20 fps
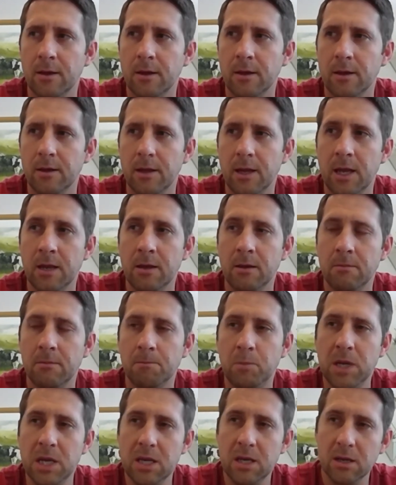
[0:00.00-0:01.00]
And
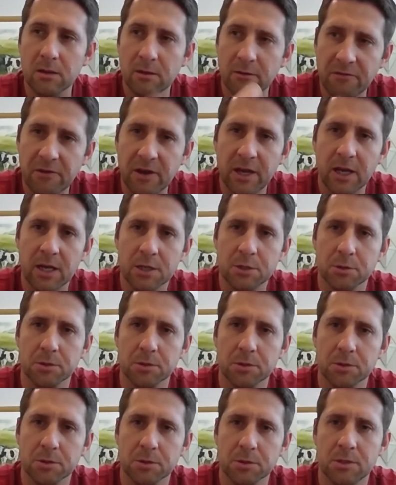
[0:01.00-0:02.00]
being in the financial
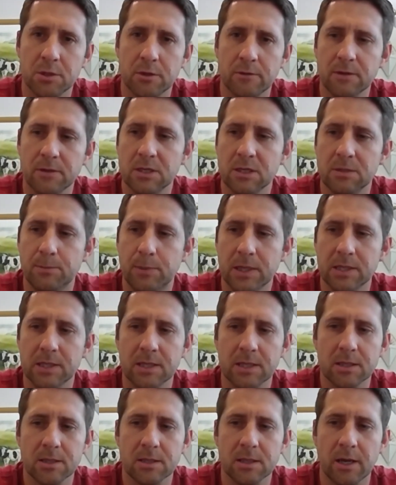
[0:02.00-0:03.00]
services
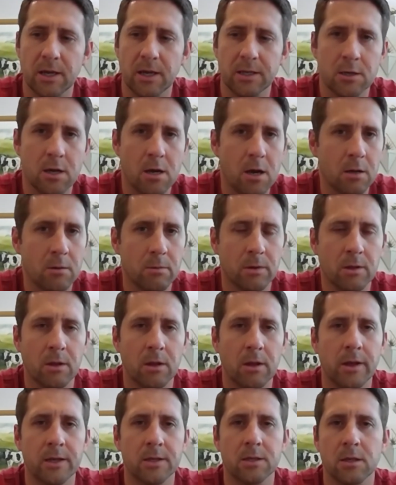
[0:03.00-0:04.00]
business, and I talk with
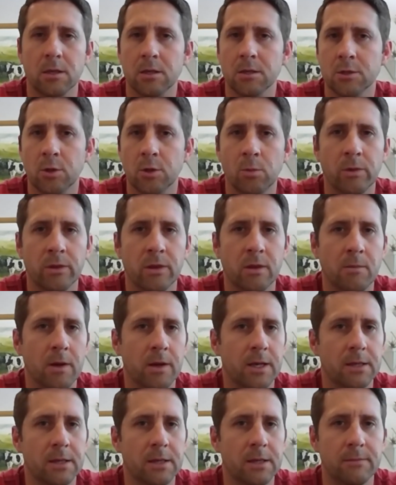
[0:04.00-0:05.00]
clients and consult with them on
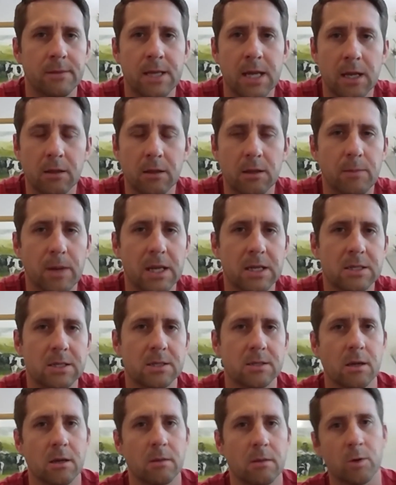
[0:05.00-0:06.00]
a daily basis
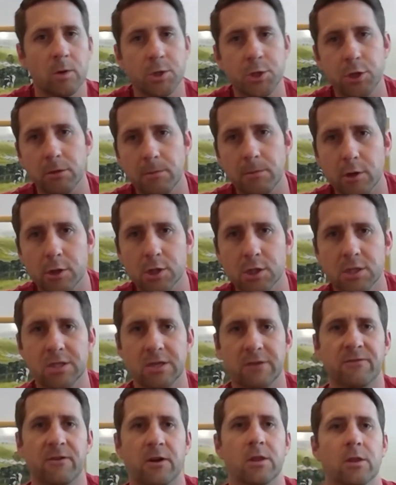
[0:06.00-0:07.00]
on what's your
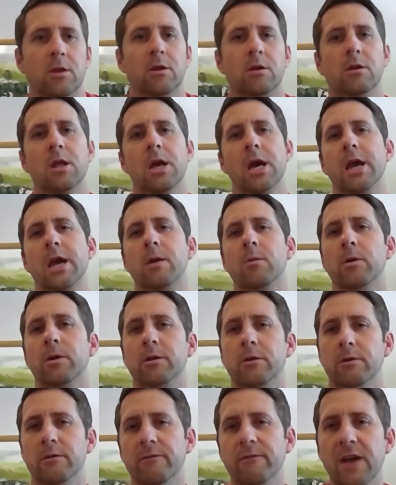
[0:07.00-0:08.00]
emergency fund look like, what are
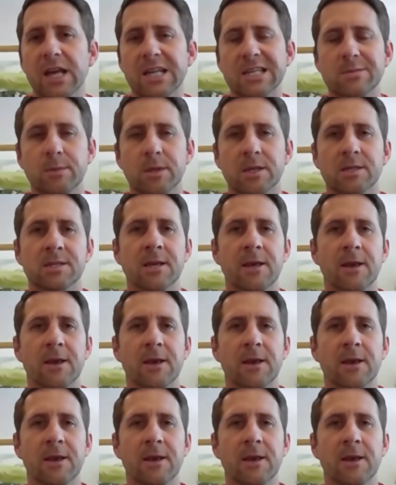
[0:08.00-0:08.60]
your investments.